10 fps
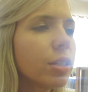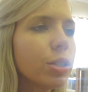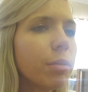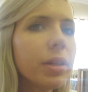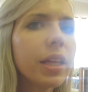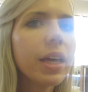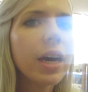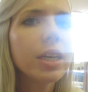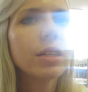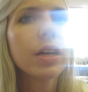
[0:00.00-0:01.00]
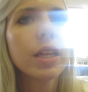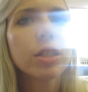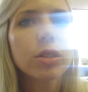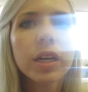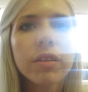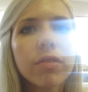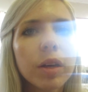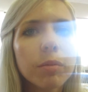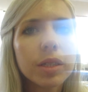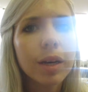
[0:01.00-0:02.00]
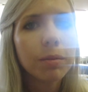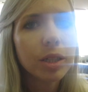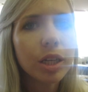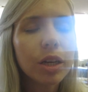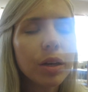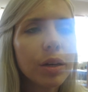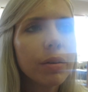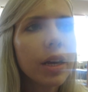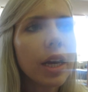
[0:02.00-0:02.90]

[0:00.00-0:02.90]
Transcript: or something like that. So like the screen flips up too.